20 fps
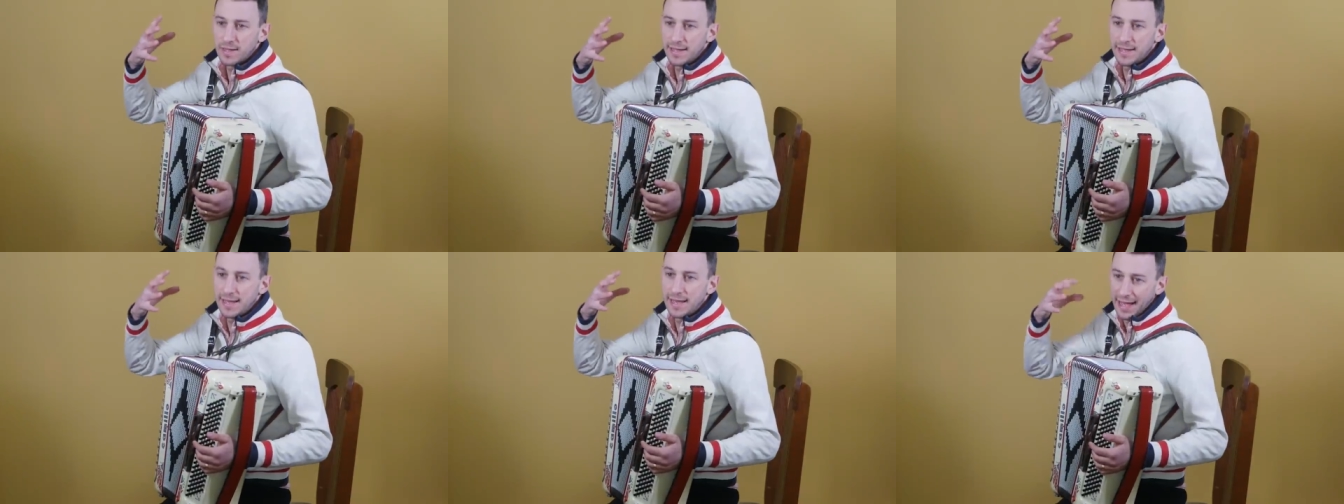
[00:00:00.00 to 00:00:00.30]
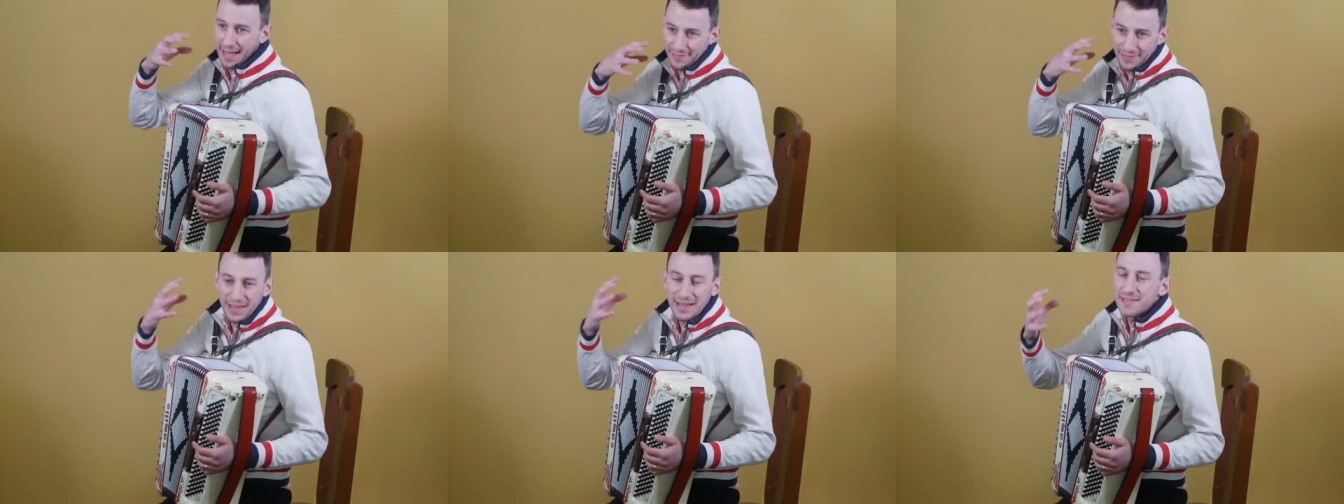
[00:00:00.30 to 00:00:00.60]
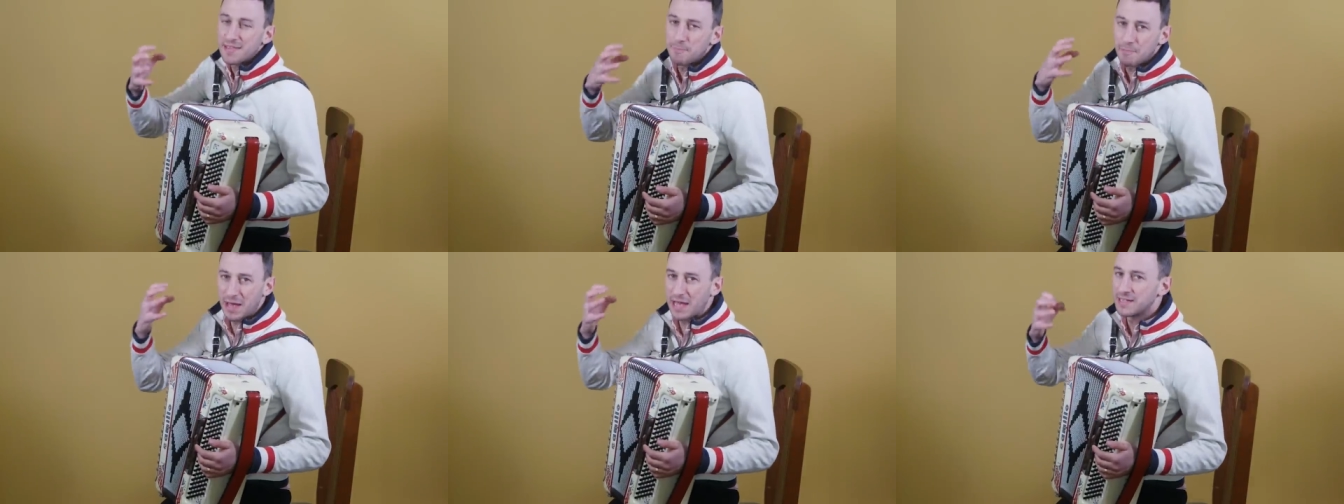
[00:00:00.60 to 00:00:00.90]
think
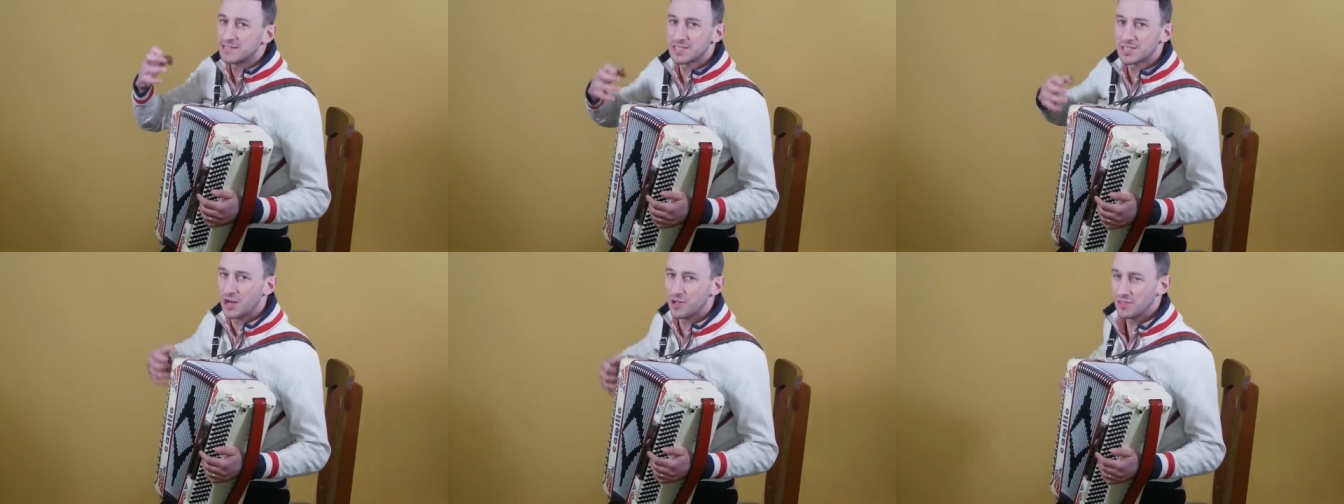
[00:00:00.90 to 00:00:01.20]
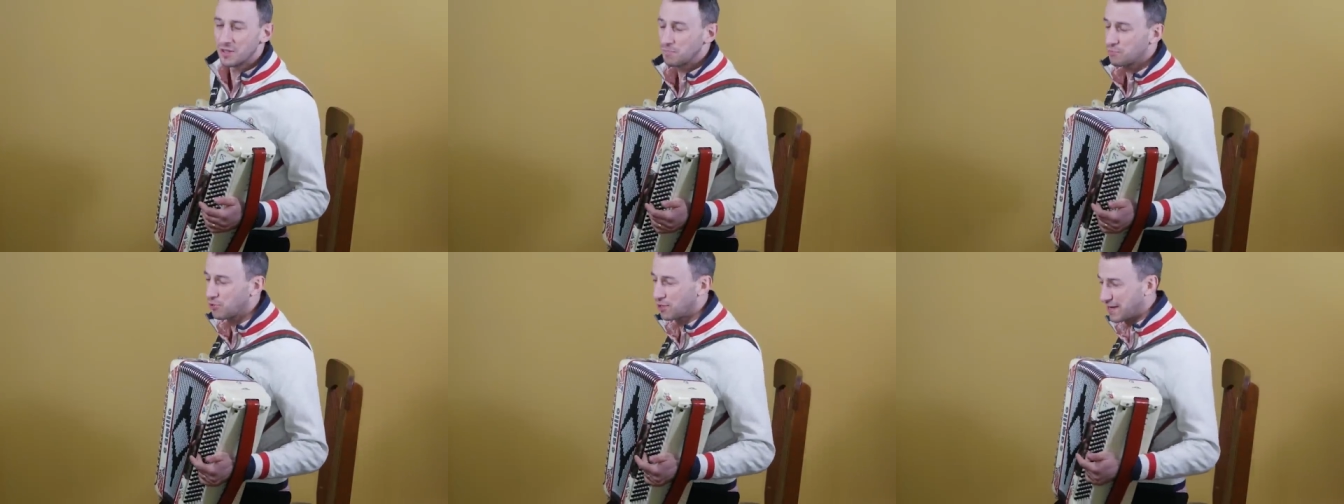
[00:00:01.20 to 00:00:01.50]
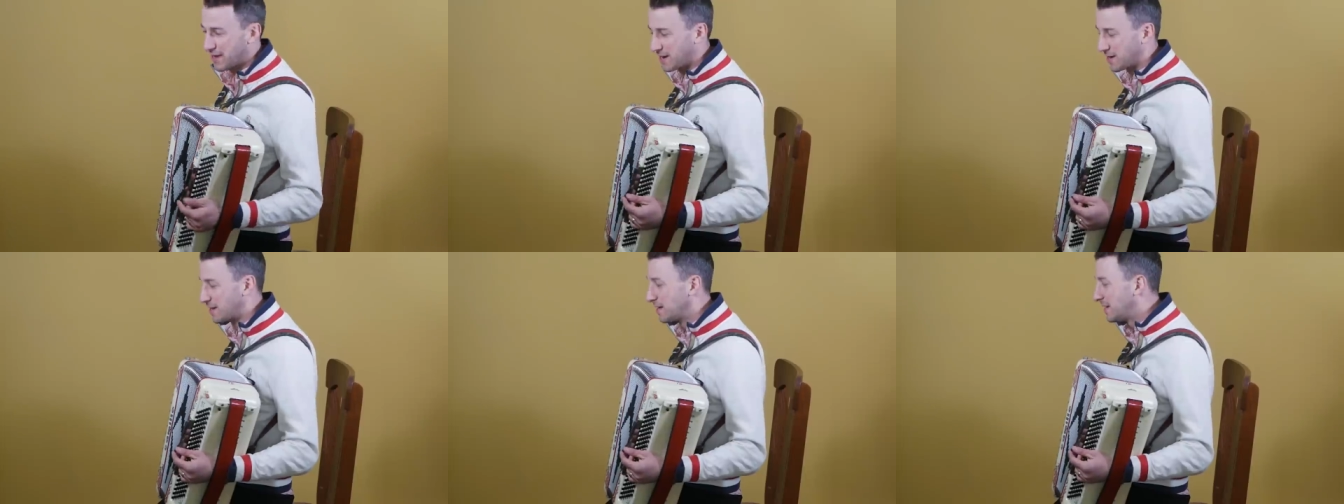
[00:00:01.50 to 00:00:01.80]
it depends on the
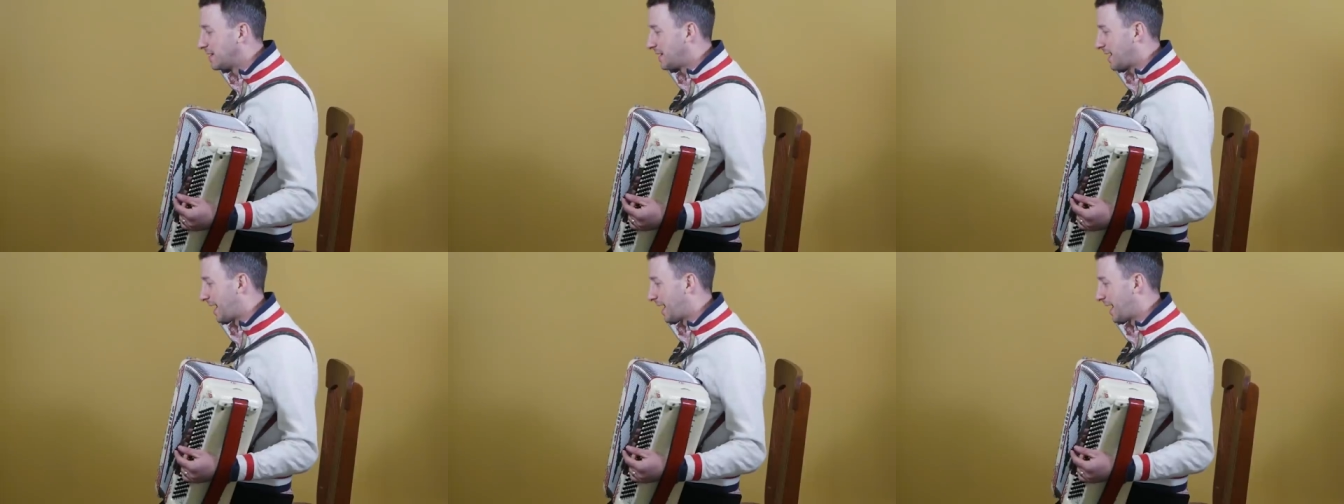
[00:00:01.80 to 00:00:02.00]
player.